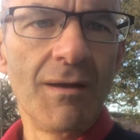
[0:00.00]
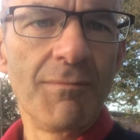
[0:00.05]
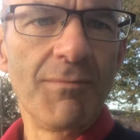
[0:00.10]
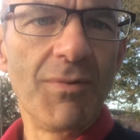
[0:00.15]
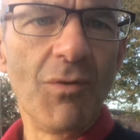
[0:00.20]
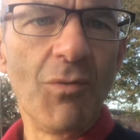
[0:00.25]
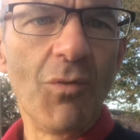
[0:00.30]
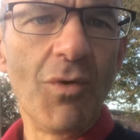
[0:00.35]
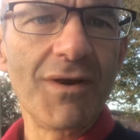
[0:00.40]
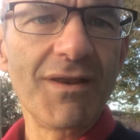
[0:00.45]

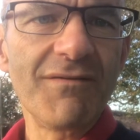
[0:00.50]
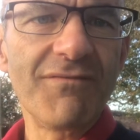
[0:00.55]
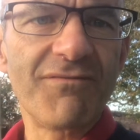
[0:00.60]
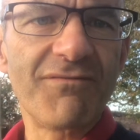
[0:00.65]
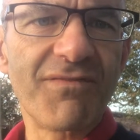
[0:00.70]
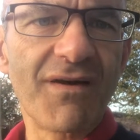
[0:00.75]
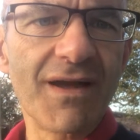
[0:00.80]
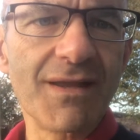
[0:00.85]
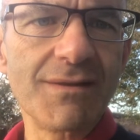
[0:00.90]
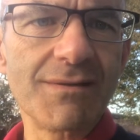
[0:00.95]
But what he
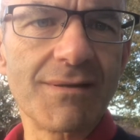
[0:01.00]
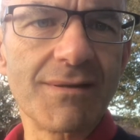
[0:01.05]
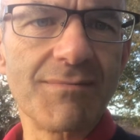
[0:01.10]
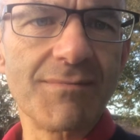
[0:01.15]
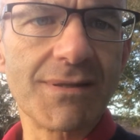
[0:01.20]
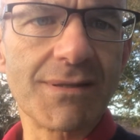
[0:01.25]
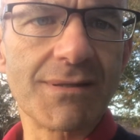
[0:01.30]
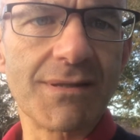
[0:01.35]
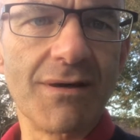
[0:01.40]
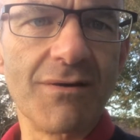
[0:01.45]
finds
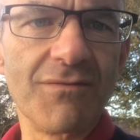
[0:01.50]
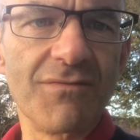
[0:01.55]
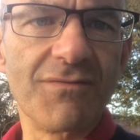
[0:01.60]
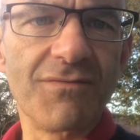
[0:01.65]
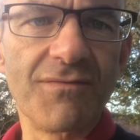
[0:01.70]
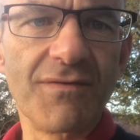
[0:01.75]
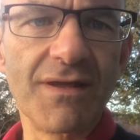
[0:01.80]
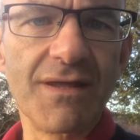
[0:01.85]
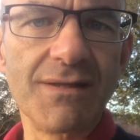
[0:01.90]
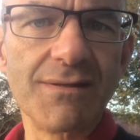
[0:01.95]
himself
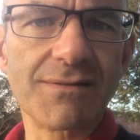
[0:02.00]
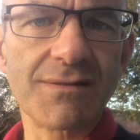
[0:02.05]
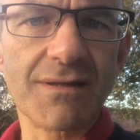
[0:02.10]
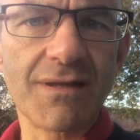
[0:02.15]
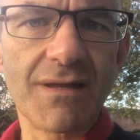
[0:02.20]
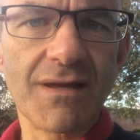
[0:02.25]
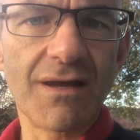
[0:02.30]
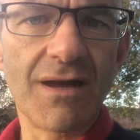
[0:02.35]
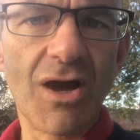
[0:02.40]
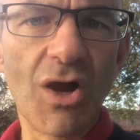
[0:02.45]
is
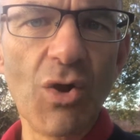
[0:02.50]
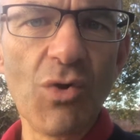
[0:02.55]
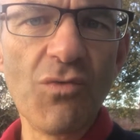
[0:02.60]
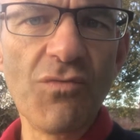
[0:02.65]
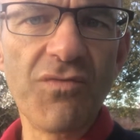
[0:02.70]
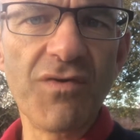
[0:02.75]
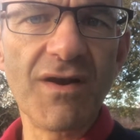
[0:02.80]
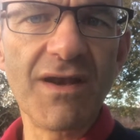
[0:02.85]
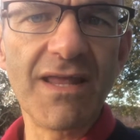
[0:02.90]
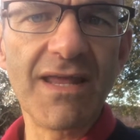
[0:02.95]

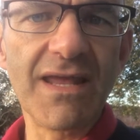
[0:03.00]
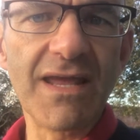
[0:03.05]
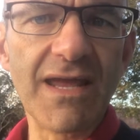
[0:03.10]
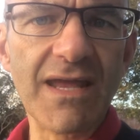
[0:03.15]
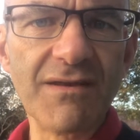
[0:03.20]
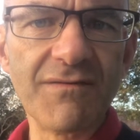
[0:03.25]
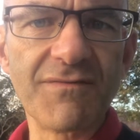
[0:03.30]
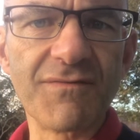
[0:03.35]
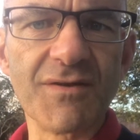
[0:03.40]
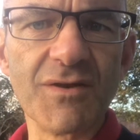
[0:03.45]
overly
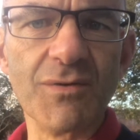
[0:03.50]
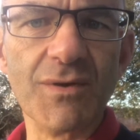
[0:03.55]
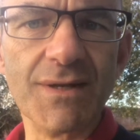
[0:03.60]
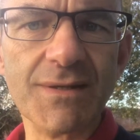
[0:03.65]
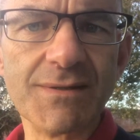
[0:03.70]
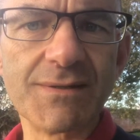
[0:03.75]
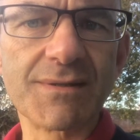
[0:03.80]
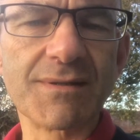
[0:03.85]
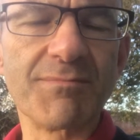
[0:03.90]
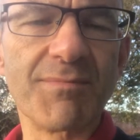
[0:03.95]

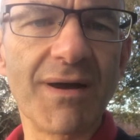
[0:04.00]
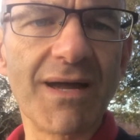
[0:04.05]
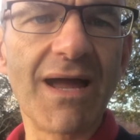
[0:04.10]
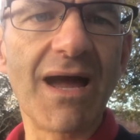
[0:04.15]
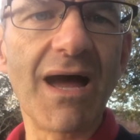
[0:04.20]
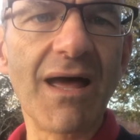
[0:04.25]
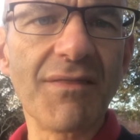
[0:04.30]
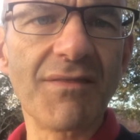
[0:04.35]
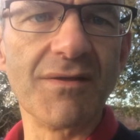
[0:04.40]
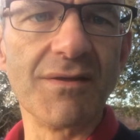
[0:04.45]
influenced by
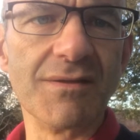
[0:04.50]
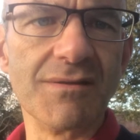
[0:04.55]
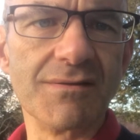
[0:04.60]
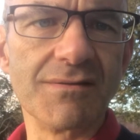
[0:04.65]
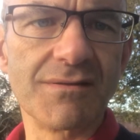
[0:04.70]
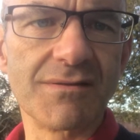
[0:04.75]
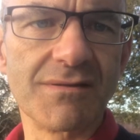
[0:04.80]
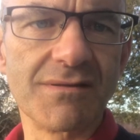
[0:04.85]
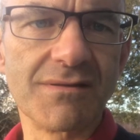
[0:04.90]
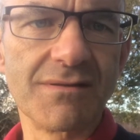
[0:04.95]

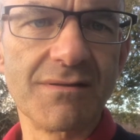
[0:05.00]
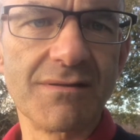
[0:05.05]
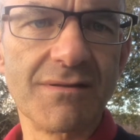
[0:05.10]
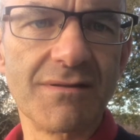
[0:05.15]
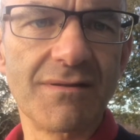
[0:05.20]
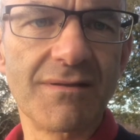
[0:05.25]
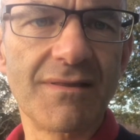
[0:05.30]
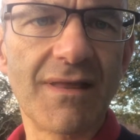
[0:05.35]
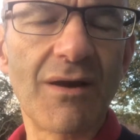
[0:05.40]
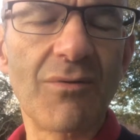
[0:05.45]
others.
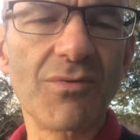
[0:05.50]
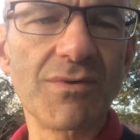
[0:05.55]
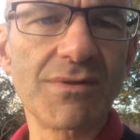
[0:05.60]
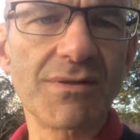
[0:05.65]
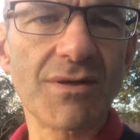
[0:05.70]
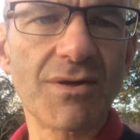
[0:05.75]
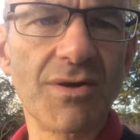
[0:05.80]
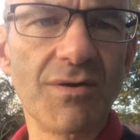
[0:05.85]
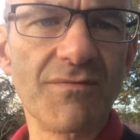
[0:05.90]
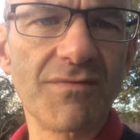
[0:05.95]
That was
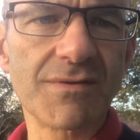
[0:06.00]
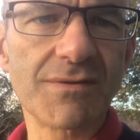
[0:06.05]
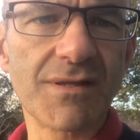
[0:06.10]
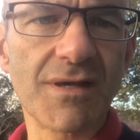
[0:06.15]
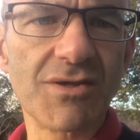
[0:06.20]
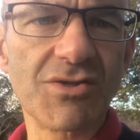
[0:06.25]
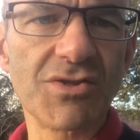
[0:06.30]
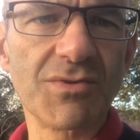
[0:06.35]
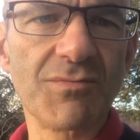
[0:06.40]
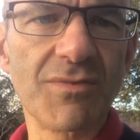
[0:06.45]
the
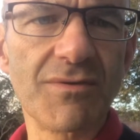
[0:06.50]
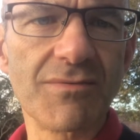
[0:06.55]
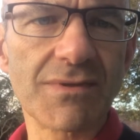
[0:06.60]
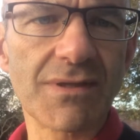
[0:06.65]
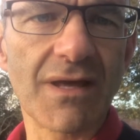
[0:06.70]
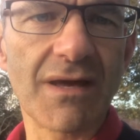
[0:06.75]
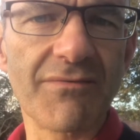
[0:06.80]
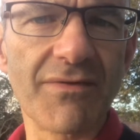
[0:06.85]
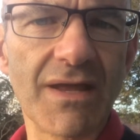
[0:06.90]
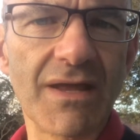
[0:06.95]
conversation we was
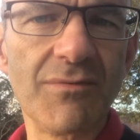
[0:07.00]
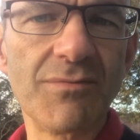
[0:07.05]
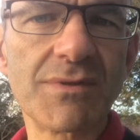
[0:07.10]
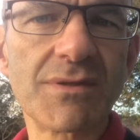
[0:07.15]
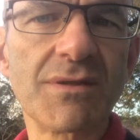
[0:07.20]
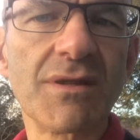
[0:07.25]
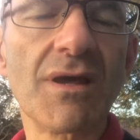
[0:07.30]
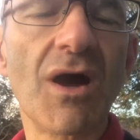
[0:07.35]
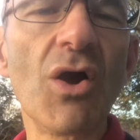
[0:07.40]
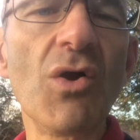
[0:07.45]
having. He
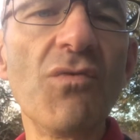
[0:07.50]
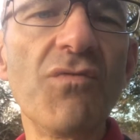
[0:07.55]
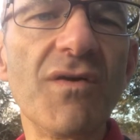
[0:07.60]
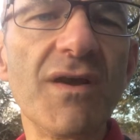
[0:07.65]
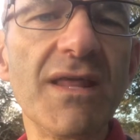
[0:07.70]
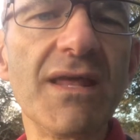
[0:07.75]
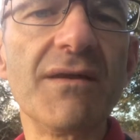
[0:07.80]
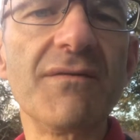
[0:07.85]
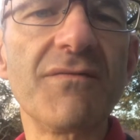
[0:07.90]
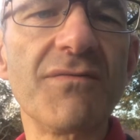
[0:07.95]
was
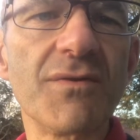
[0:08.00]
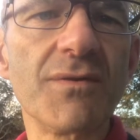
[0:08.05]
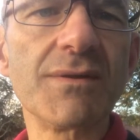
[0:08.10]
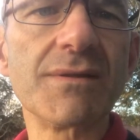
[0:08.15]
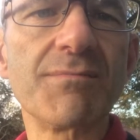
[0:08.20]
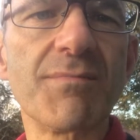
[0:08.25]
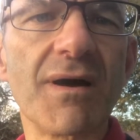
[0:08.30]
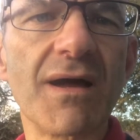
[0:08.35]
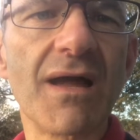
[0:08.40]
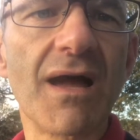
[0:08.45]
overly
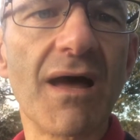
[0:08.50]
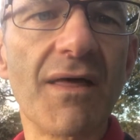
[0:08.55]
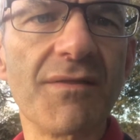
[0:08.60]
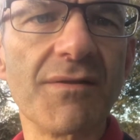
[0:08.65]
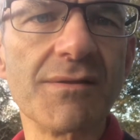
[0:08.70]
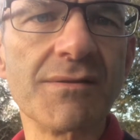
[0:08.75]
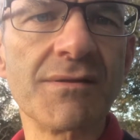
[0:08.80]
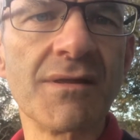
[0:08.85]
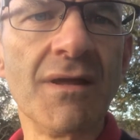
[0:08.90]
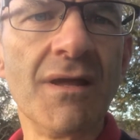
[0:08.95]
influenced by
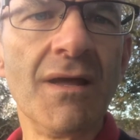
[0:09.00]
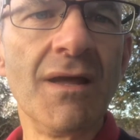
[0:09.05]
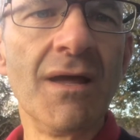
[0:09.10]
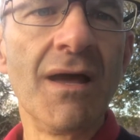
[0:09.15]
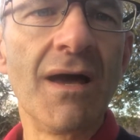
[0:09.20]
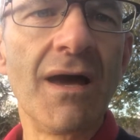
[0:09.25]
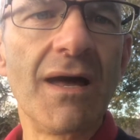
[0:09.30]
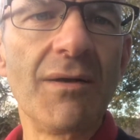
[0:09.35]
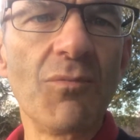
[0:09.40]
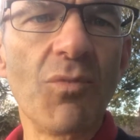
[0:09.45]
others.
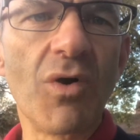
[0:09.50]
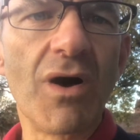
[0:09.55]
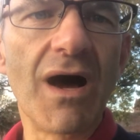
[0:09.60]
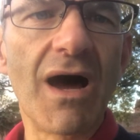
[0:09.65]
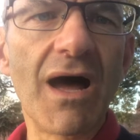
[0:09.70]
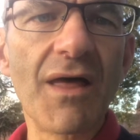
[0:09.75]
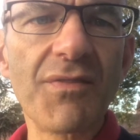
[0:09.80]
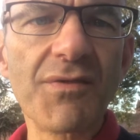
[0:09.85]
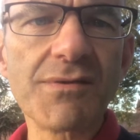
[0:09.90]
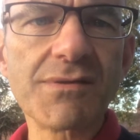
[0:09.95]
And what
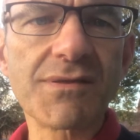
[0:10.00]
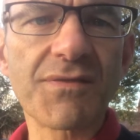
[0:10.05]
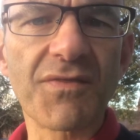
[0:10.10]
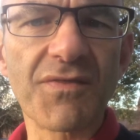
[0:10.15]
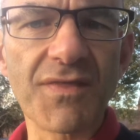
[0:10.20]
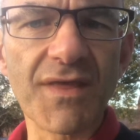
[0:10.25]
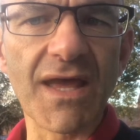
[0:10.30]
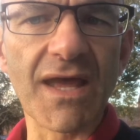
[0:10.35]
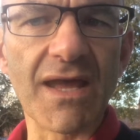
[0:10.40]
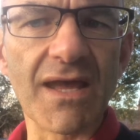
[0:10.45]
others
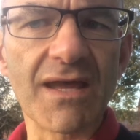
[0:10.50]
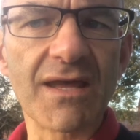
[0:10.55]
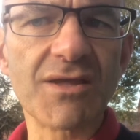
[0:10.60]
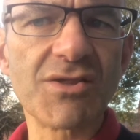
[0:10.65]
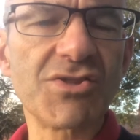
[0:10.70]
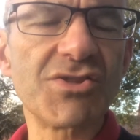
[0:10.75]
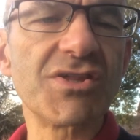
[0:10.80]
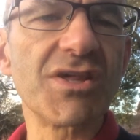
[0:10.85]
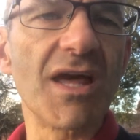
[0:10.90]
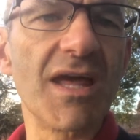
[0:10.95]
think
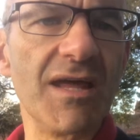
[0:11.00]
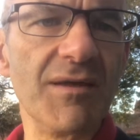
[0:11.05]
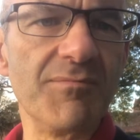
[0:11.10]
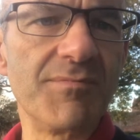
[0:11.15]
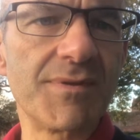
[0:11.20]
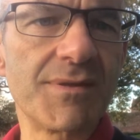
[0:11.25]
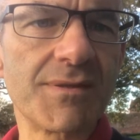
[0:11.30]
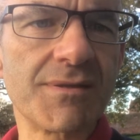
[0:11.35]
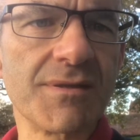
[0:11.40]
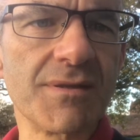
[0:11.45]

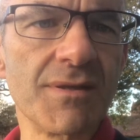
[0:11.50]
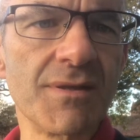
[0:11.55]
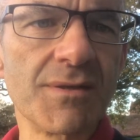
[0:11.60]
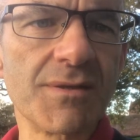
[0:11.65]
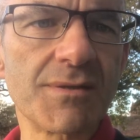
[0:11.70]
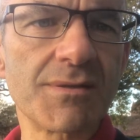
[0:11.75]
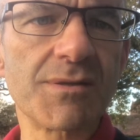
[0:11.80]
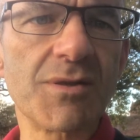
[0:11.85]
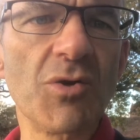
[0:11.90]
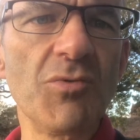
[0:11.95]
shapes
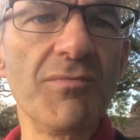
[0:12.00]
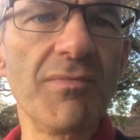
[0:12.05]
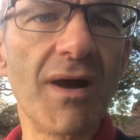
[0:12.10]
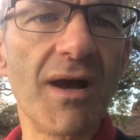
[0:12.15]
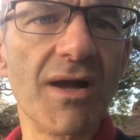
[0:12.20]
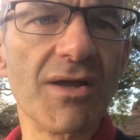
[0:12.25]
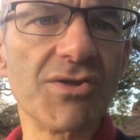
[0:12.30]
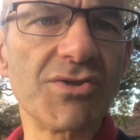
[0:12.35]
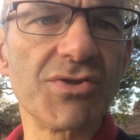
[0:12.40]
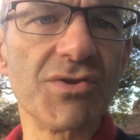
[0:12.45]
so
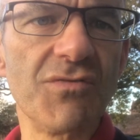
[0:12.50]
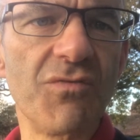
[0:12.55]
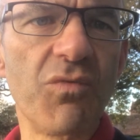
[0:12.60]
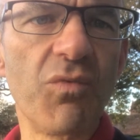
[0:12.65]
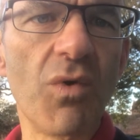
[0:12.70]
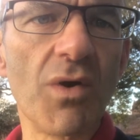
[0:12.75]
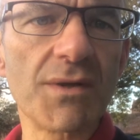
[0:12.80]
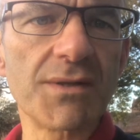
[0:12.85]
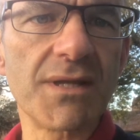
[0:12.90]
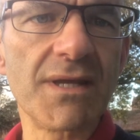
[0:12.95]
much of
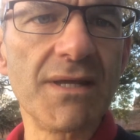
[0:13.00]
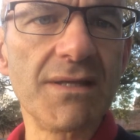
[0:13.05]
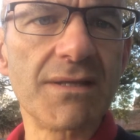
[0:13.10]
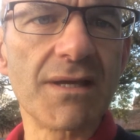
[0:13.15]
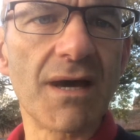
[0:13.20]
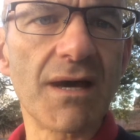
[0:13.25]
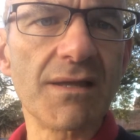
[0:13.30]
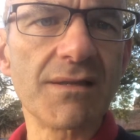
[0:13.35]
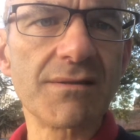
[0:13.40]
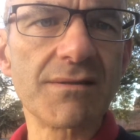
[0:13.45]
what he
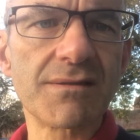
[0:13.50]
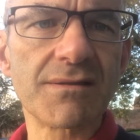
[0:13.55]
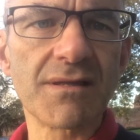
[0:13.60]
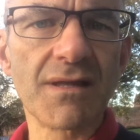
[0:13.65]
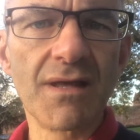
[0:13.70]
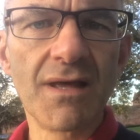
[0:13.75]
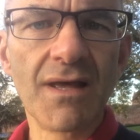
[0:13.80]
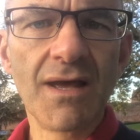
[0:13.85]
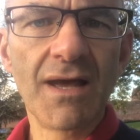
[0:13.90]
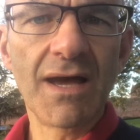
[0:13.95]
does
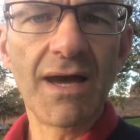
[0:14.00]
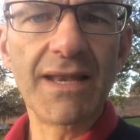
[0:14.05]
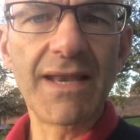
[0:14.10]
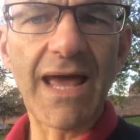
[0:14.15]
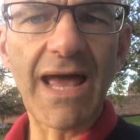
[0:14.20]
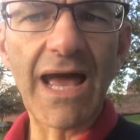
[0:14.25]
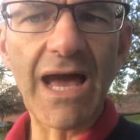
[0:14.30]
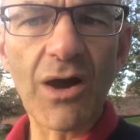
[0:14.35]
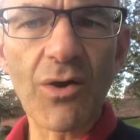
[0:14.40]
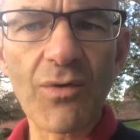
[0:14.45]
and
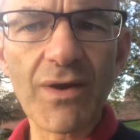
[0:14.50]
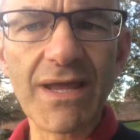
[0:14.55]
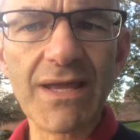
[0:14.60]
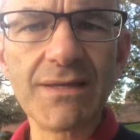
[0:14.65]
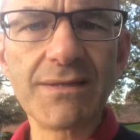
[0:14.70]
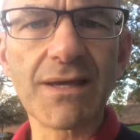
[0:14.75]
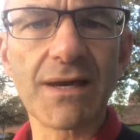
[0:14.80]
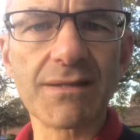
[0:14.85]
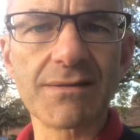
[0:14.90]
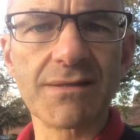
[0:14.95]
how he
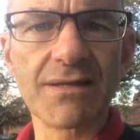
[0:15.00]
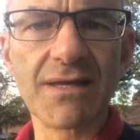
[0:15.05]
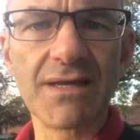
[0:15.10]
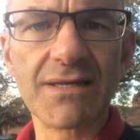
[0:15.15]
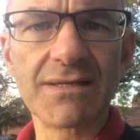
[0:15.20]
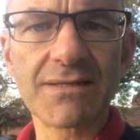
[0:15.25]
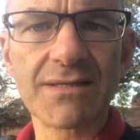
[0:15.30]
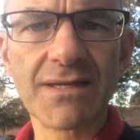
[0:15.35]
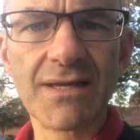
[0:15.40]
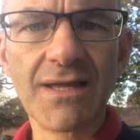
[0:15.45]
does
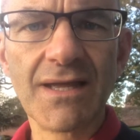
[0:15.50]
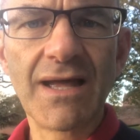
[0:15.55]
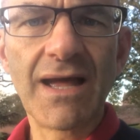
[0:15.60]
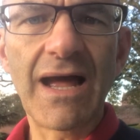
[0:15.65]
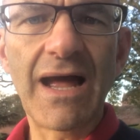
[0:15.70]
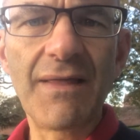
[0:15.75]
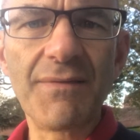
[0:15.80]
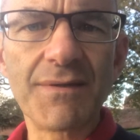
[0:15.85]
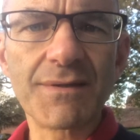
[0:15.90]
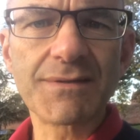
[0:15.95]
it
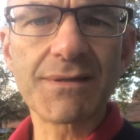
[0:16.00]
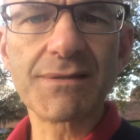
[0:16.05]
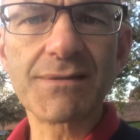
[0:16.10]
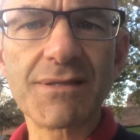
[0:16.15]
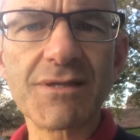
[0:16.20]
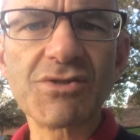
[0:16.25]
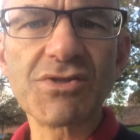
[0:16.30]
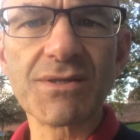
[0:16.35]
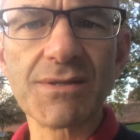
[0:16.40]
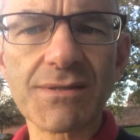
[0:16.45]
and the
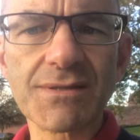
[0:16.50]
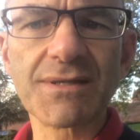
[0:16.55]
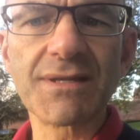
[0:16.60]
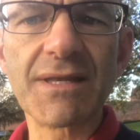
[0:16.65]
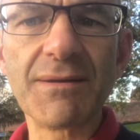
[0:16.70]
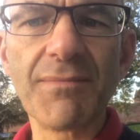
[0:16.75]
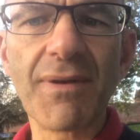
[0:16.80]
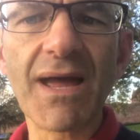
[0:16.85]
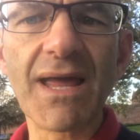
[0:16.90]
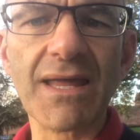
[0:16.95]
decisions that
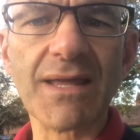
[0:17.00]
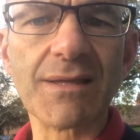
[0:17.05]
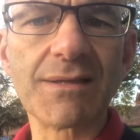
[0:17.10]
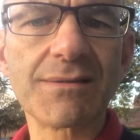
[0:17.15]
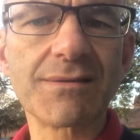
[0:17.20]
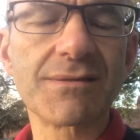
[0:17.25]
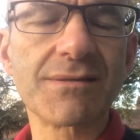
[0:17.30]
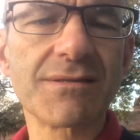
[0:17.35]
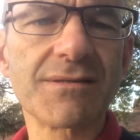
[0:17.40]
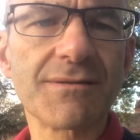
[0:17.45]
he
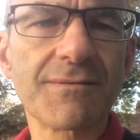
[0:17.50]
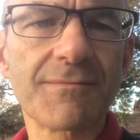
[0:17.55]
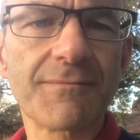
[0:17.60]
makes.